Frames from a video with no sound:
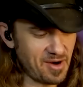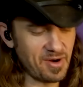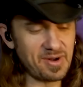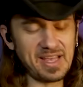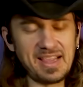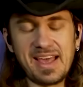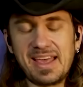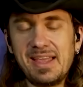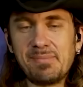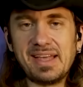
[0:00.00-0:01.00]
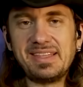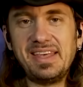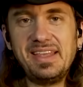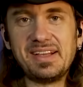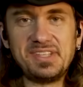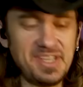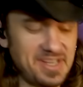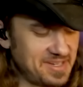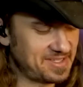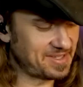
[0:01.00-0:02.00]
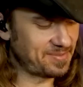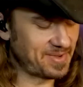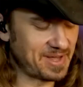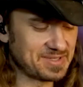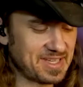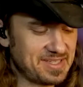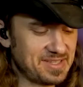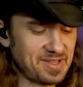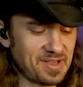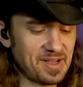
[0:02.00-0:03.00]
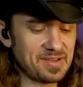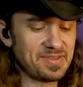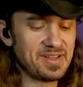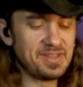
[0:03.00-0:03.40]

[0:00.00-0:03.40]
early, like in my teenage years, when I was listening to a lot of